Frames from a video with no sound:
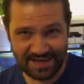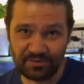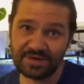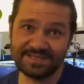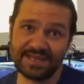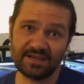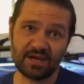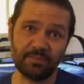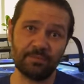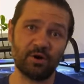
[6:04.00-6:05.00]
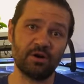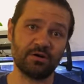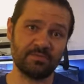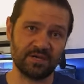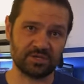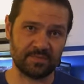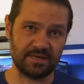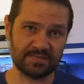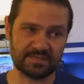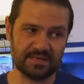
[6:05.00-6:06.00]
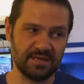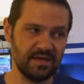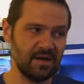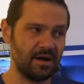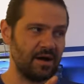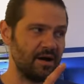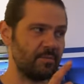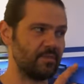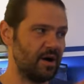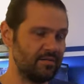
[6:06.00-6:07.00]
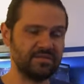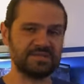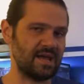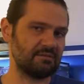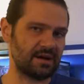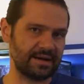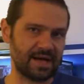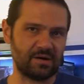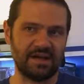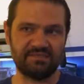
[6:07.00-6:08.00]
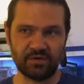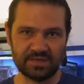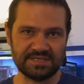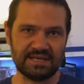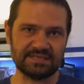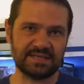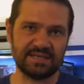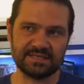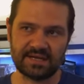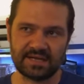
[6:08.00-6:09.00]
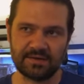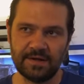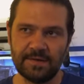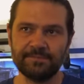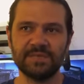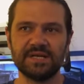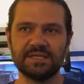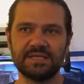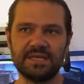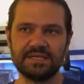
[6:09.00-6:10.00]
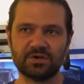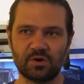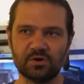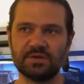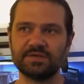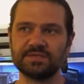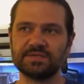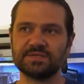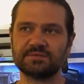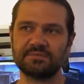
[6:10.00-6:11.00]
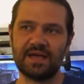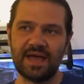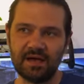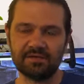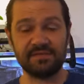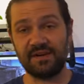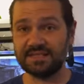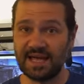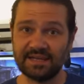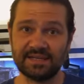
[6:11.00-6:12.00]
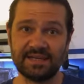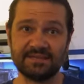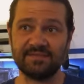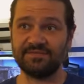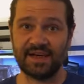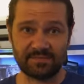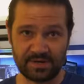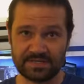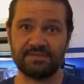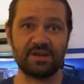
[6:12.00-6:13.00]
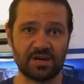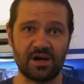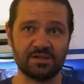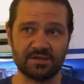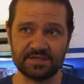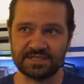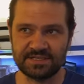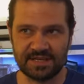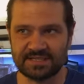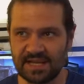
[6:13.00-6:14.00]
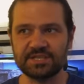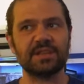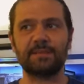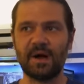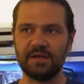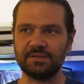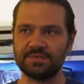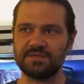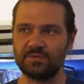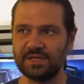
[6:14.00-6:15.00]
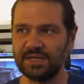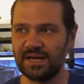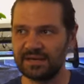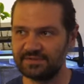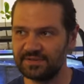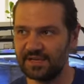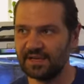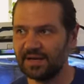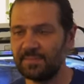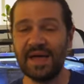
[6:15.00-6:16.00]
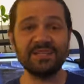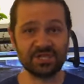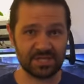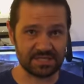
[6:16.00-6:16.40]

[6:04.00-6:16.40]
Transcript: I wanna take a couple par measurements of the tank right now at full intensity because these corals, the health and vitality and the vibrance of their colors and the extension of their polyps is really kind of penchant